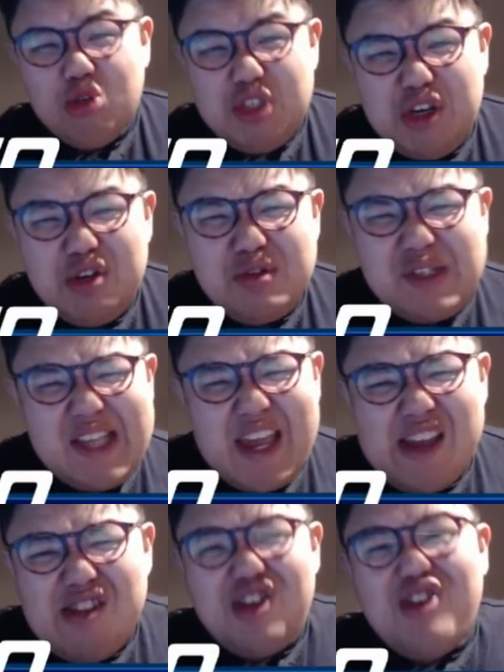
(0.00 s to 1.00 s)
new
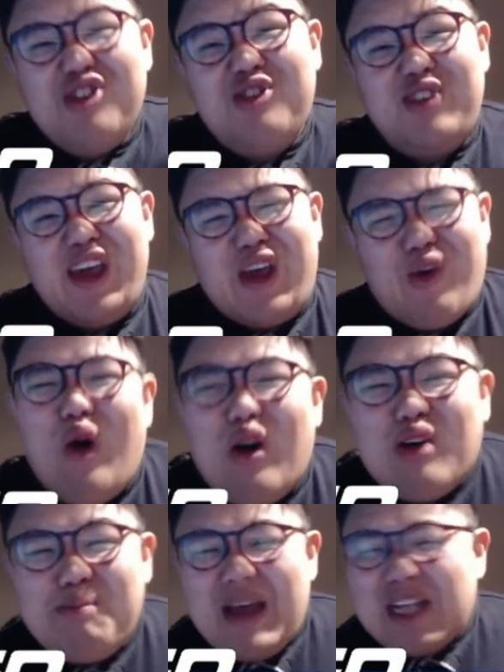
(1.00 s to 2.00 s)
set, new deck.
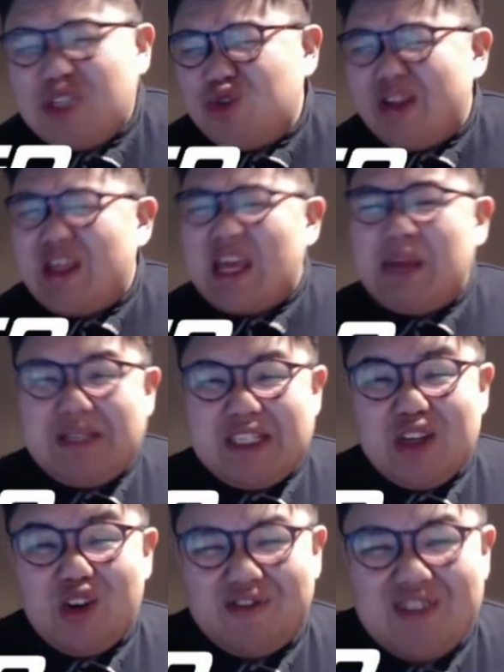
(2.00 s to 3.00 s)
Welcome back to another
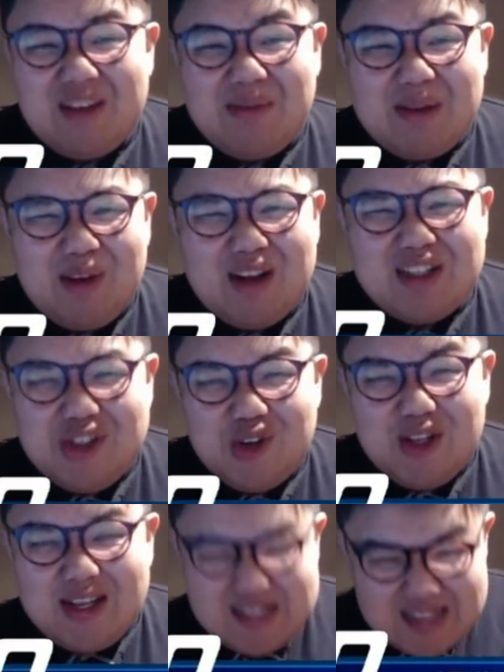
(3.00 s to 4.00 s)
episode of Timmy Mon
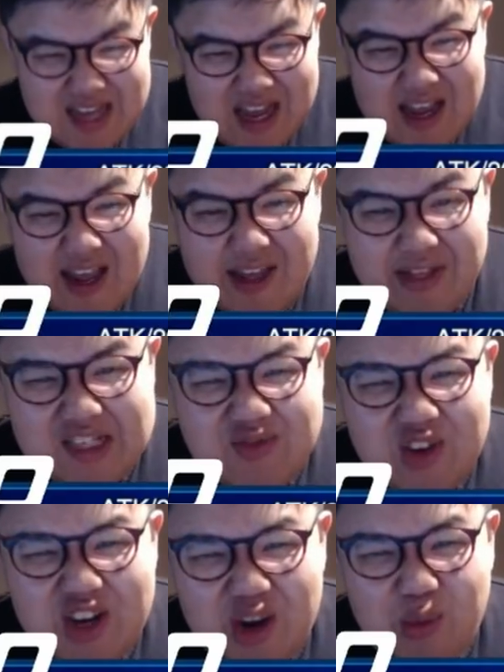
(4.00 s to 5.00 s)
Duelings. In this
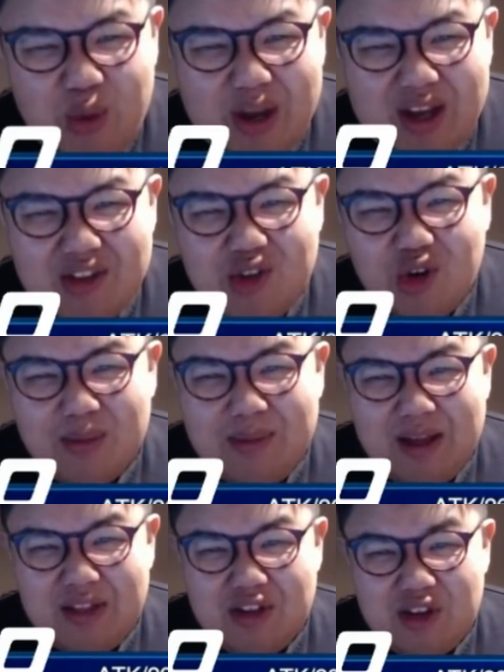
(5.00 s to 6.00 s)
video, we're going to talk
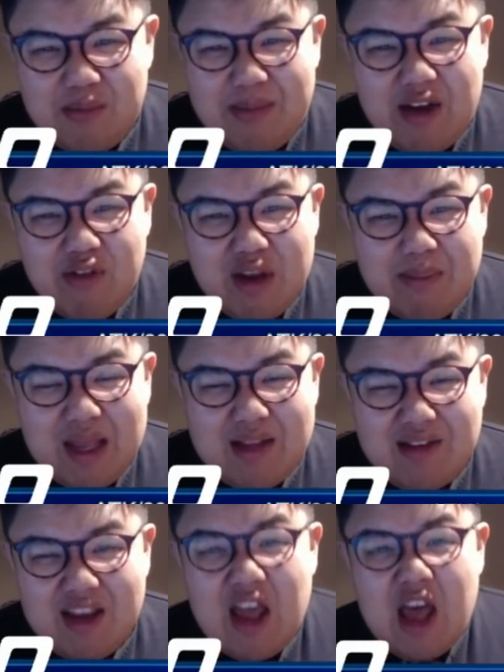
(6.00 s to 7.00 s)
about the new Battery Man
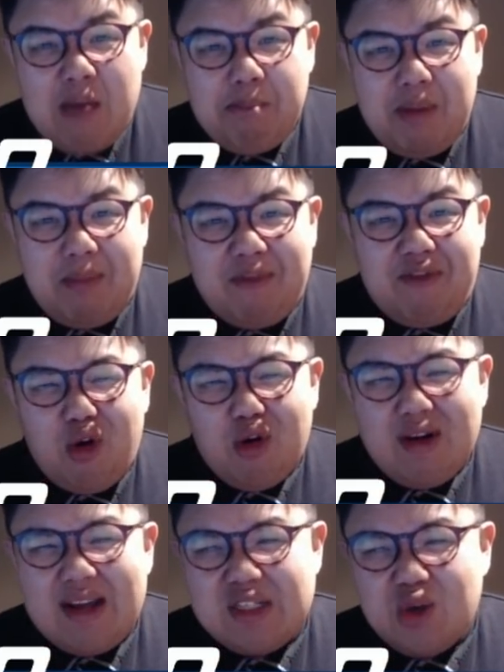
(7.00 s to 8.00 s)
deck, but
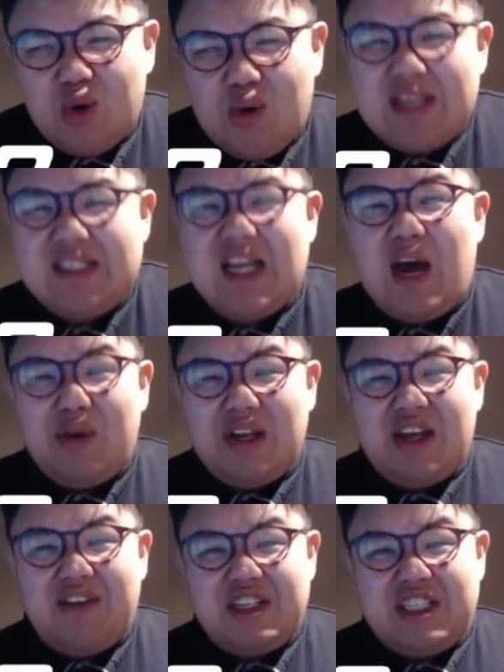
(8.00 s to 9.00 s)
before, as always, I want to
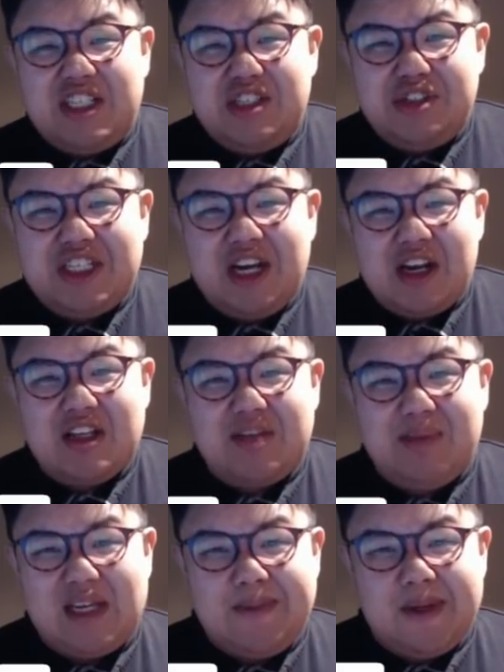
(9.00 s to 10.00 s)
give a huge shout out to
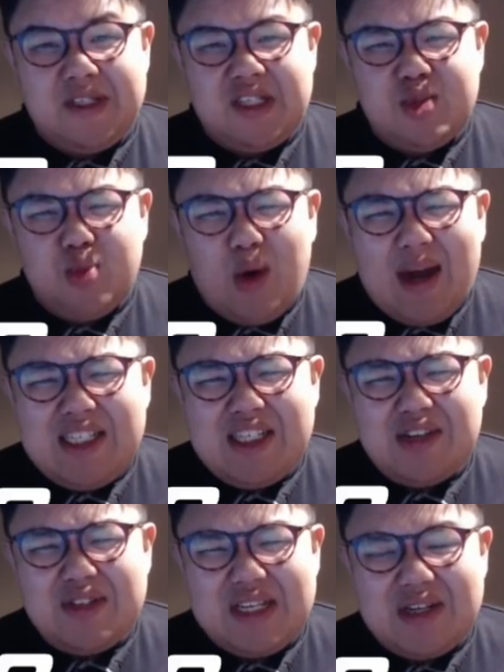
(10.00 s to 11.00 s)
my sponsors,
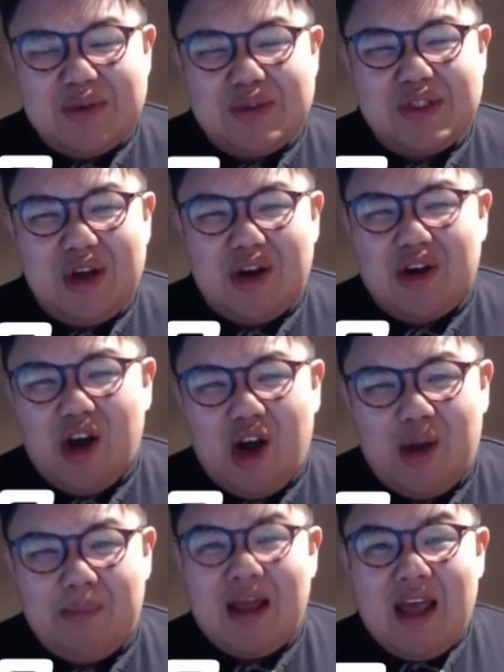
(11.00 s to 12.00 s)

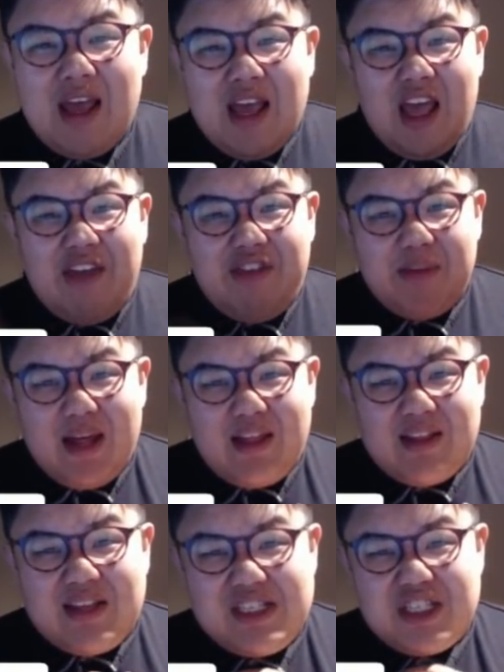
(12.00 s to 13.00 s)
YGOsingles.com. If you play
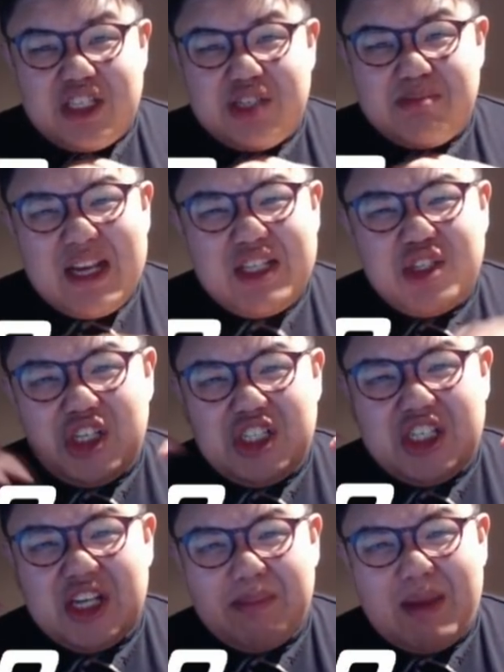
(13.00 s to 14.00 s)
the TCG, make sure you
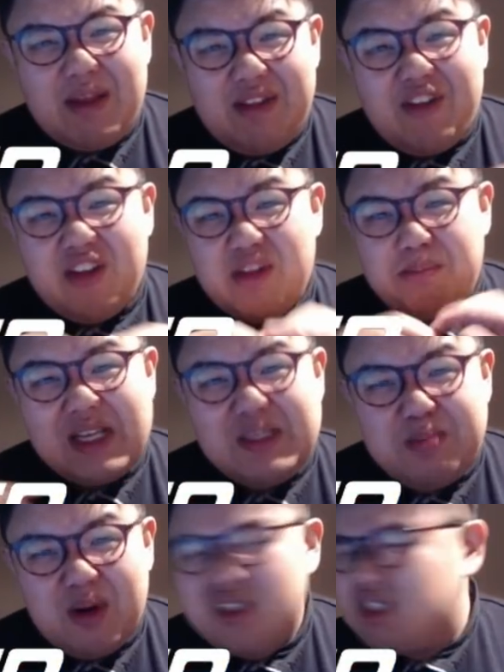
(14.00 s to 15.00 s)
check them out. They've got the
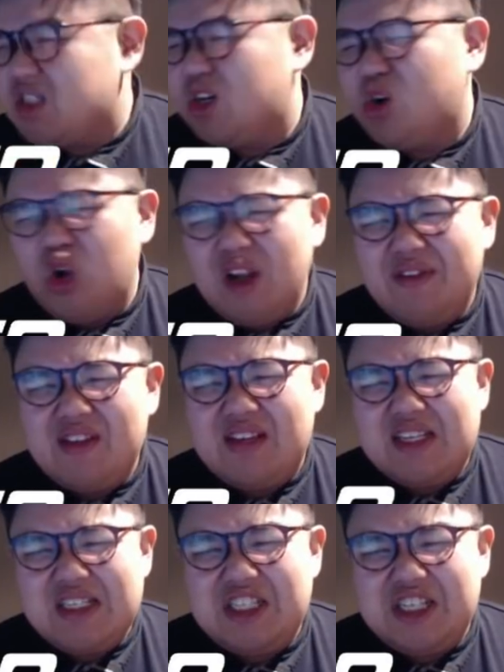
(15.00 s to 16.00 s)
best prices on all of the
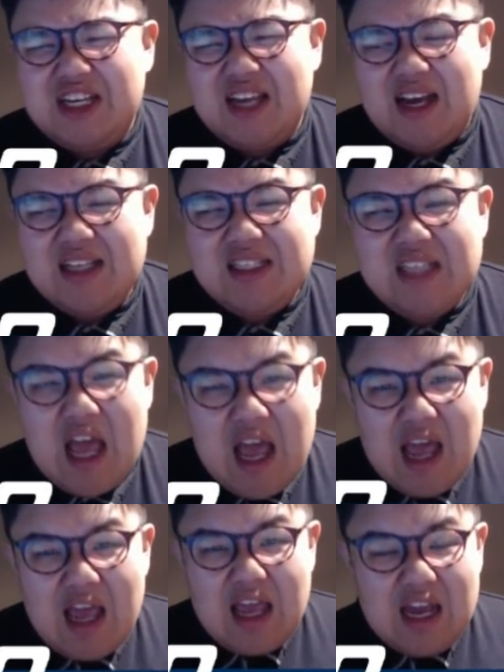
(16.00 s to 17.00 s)
TCG cards.
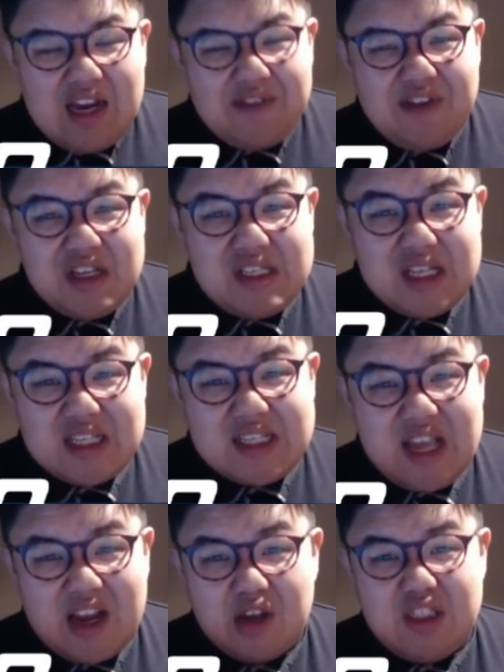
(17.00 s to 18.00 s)
And if you use the
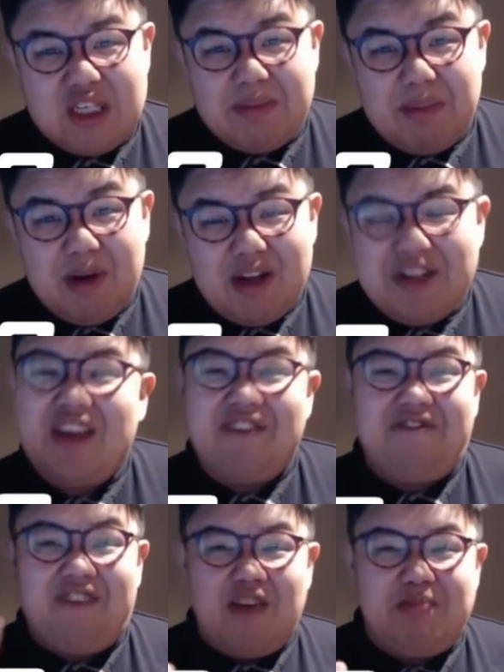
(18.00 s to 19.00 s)
discount code TimmyMon, you get
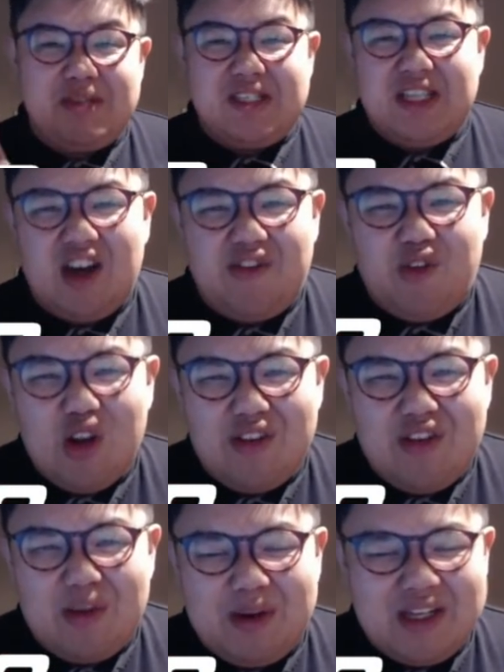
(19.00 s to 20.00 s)
5% off all
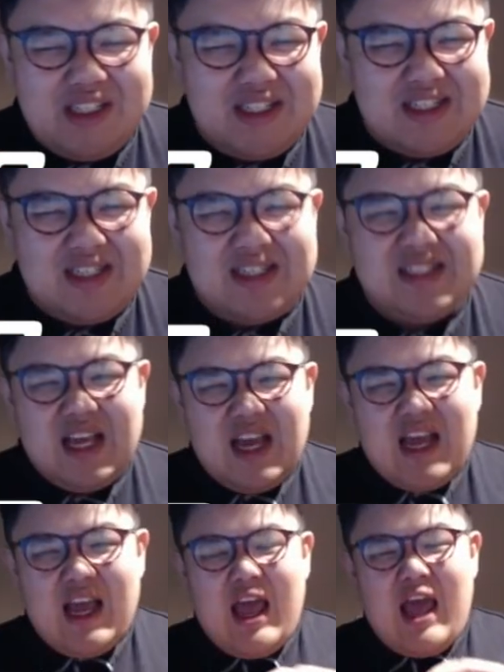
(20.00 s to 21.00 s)
of your purchases.
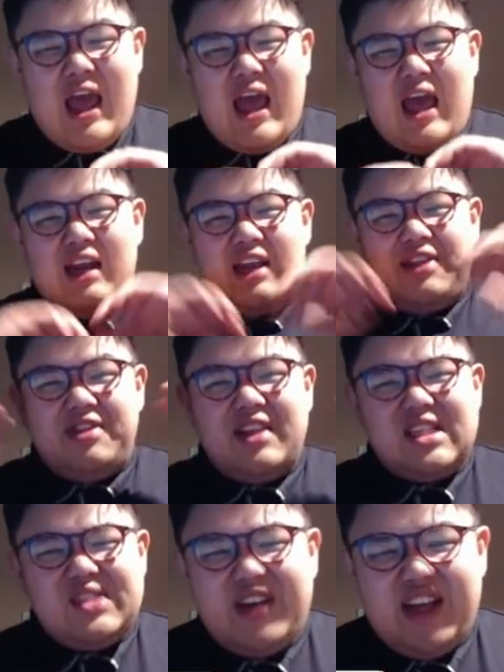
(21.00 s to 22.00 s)
And in
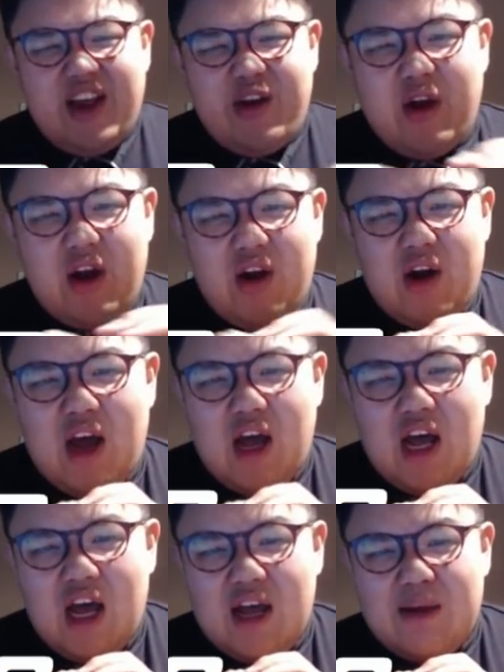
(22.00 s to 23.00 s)
this video
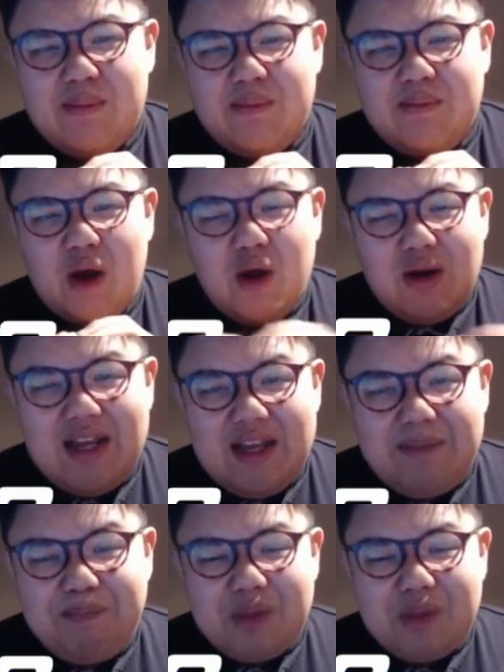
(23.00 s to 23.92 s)
only,